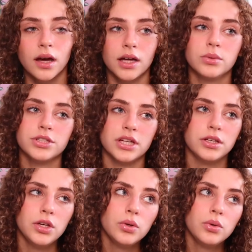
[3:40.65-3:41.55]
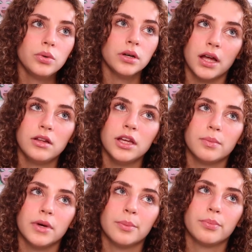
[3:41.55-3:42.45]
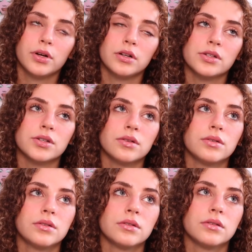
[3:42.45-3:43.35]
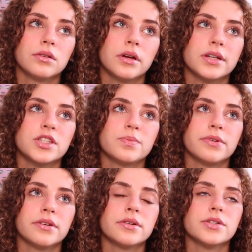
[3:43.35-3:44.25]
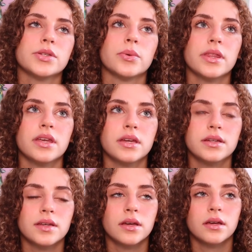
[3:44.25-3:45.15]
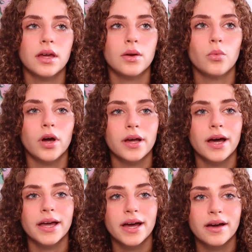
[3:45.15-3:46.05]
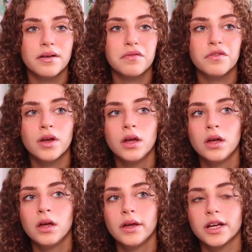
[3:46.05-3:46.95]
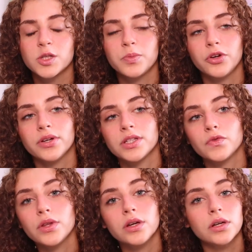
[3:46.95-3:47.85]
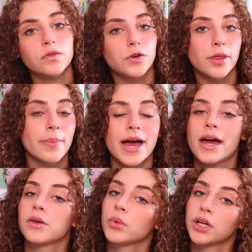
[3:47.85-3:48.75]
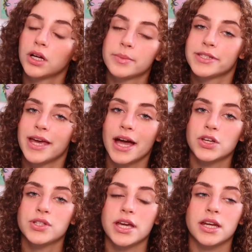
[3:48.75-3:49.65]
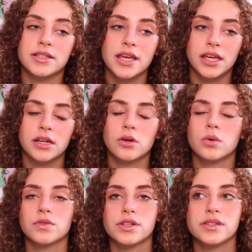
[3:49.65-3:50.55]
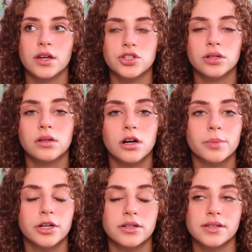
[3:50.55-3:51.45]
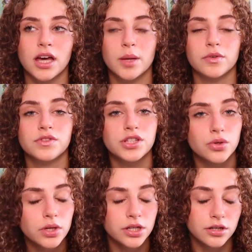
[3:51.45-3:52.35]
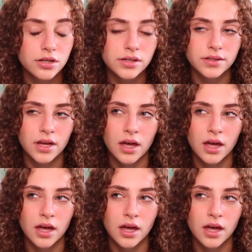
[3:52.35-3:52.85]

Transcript: I will tell you kind of like my personal experience with it and what I have experienced for the good and for the bad when it comes to Accutane, and taking it over such a long period of time of 2 years.